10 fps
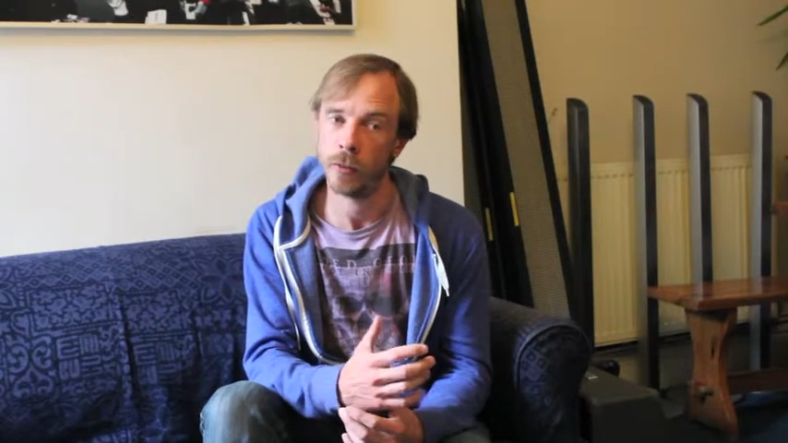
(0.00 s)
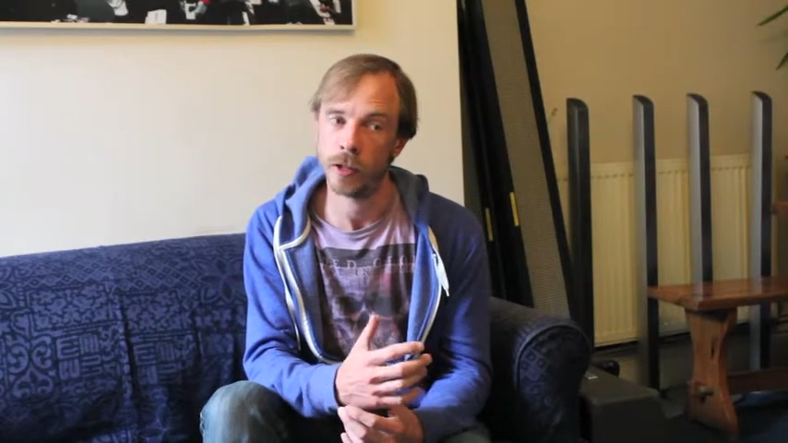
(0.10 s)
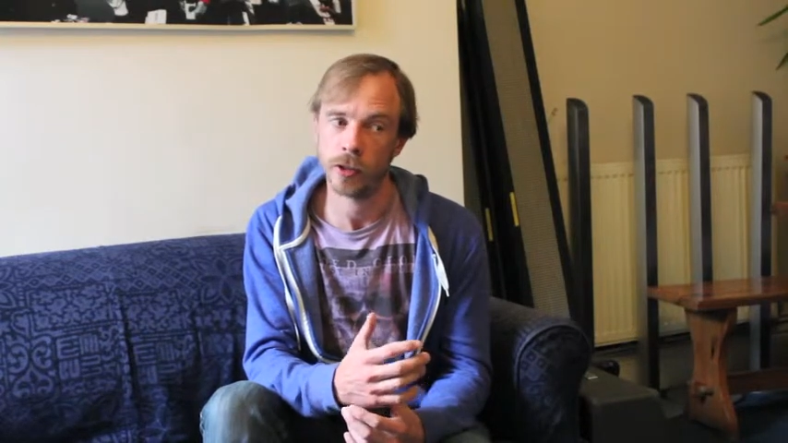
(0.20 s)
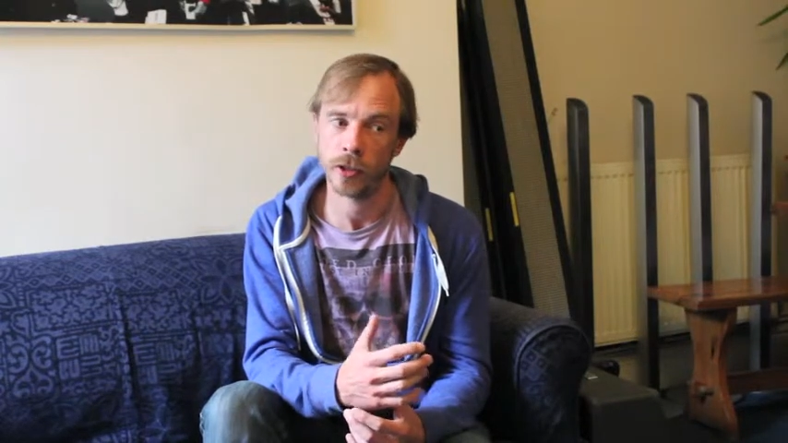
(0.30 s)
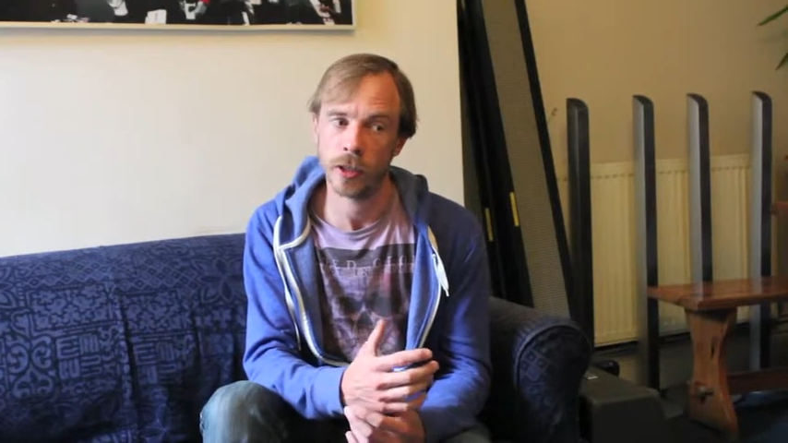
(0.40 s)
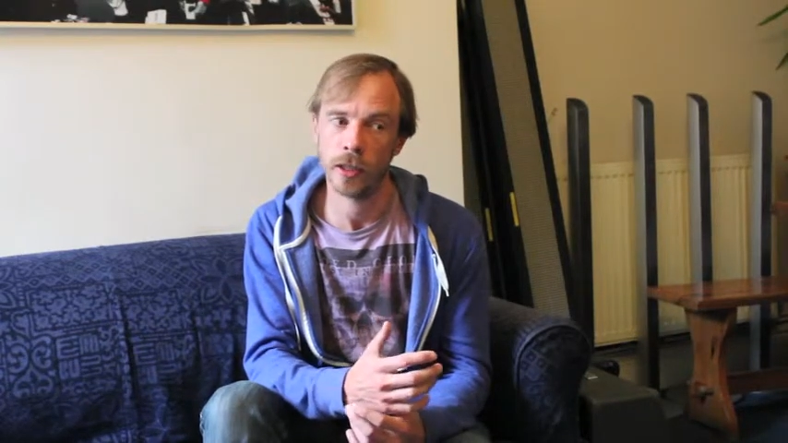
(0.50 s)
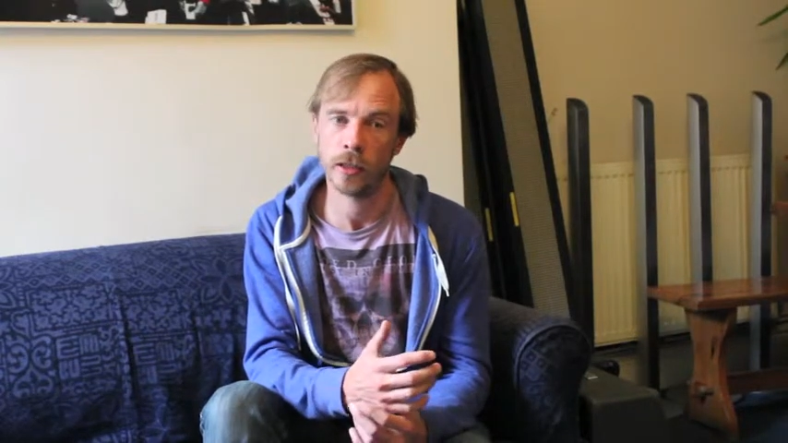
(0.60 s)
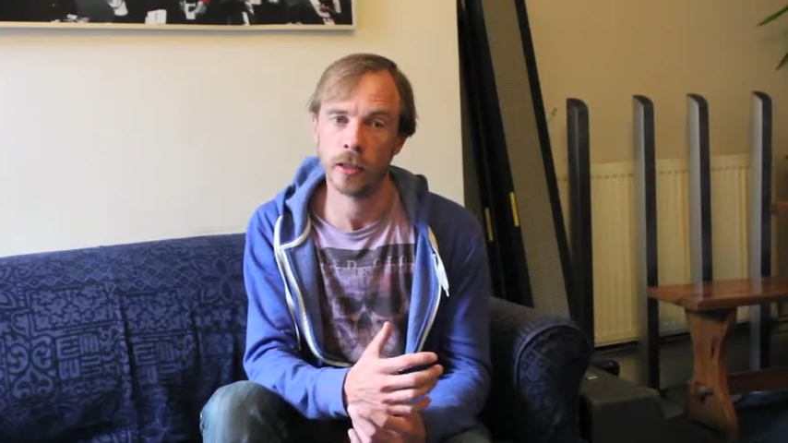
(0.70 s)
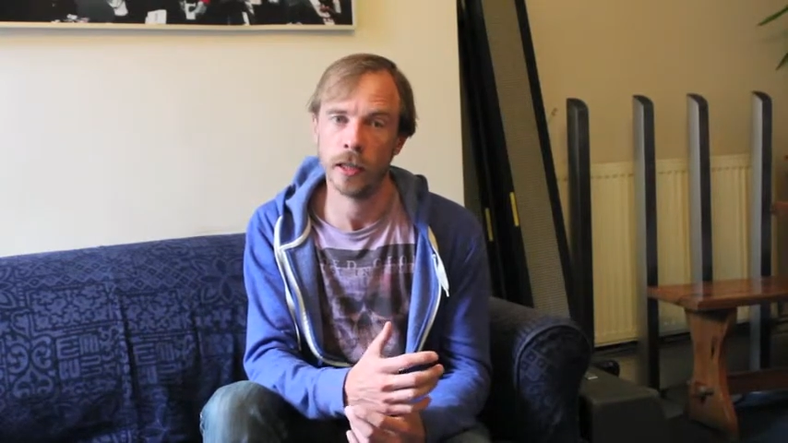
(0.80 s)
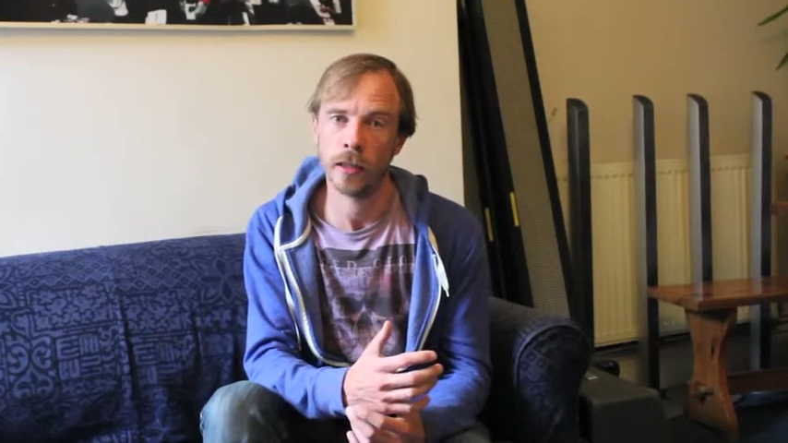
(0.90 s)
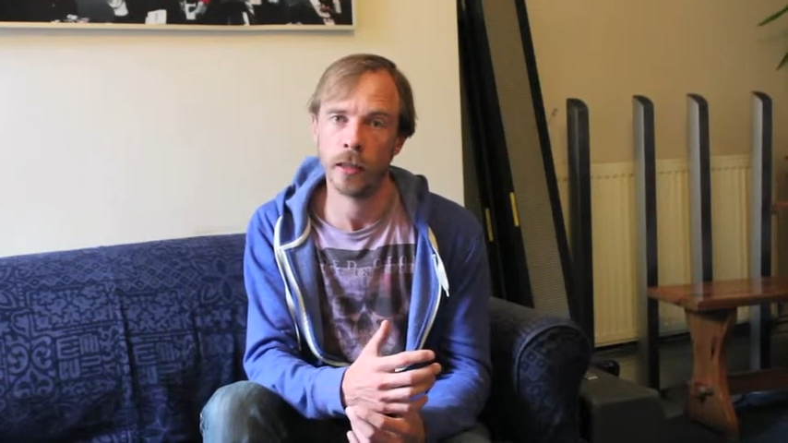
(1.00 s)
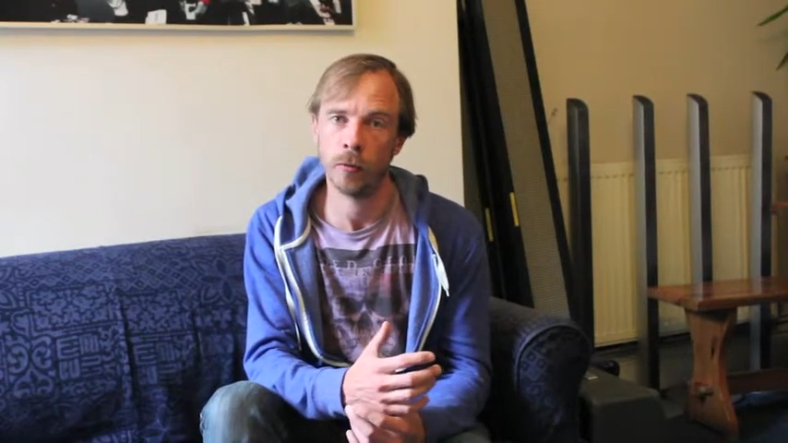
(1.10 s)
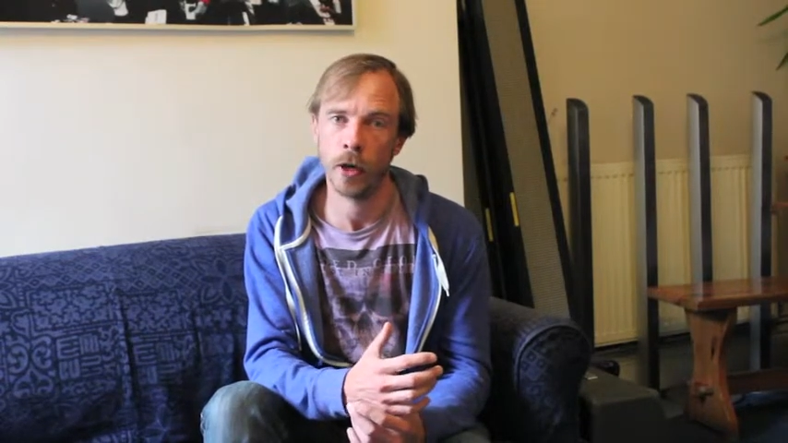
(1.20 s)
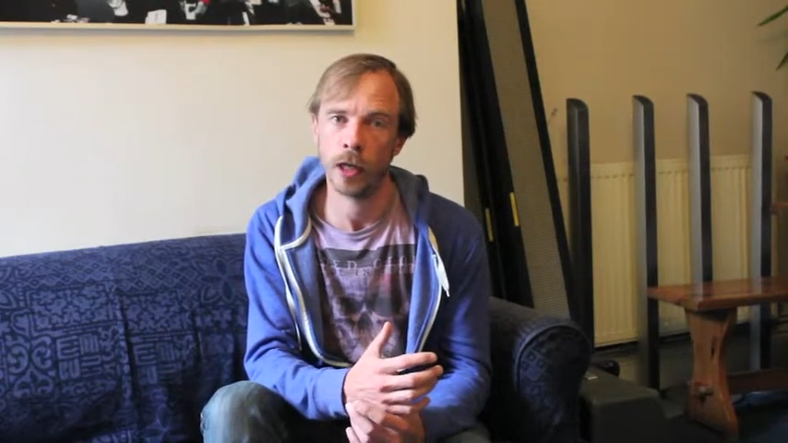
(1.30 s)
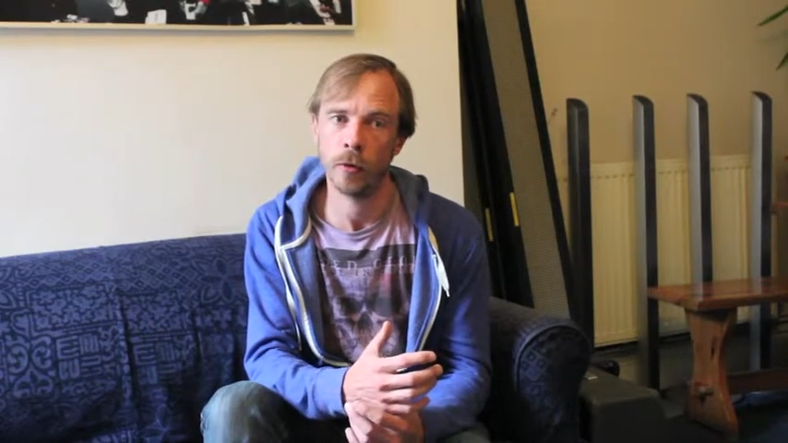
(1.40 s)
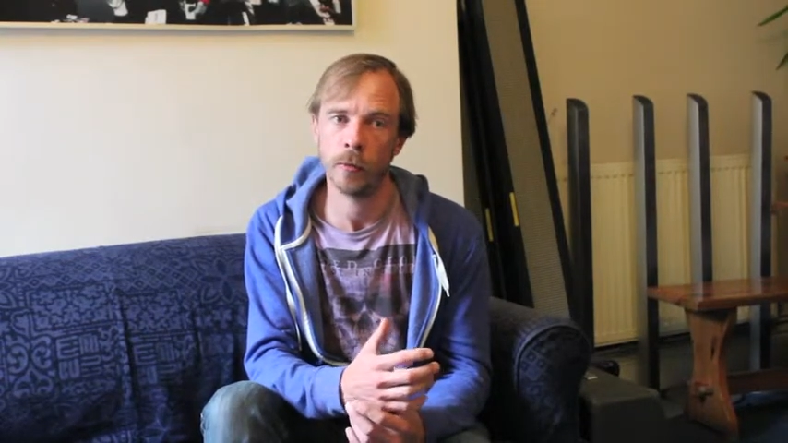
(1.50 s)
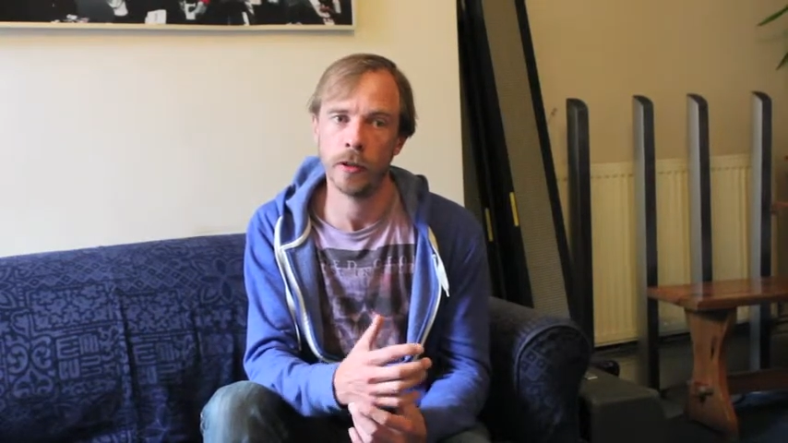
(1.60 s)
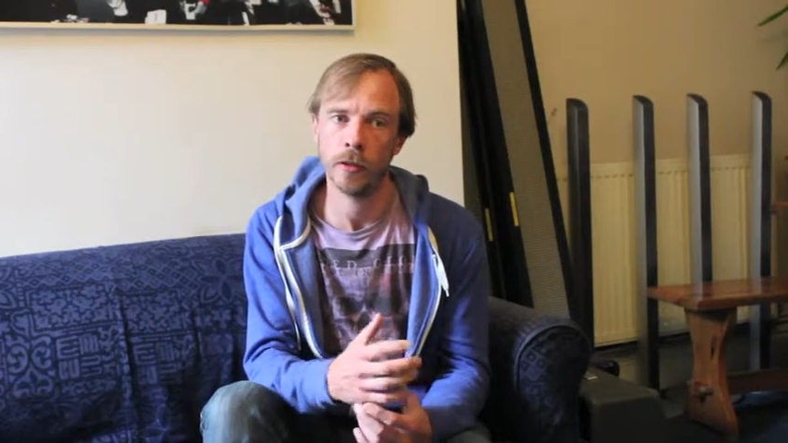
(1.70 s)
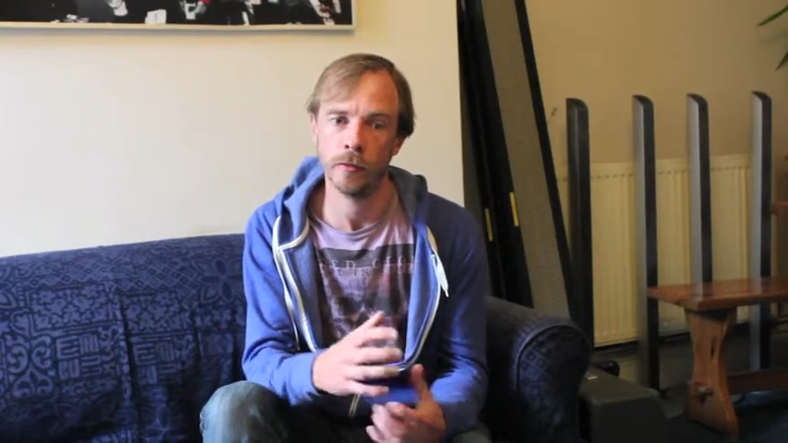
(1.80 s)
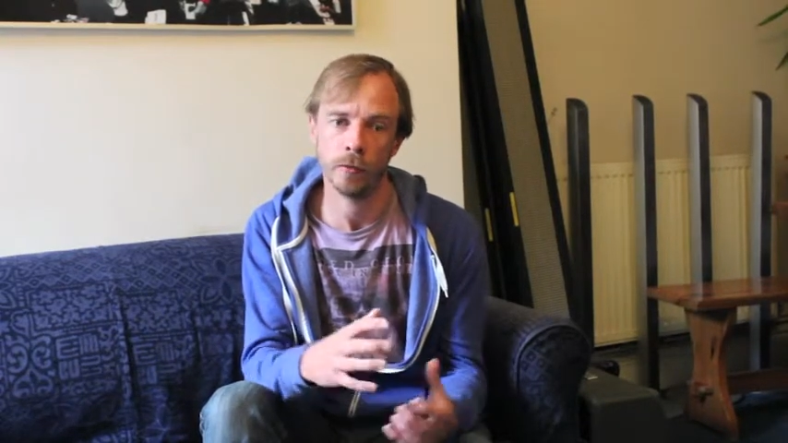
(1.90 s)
be interested in working with me,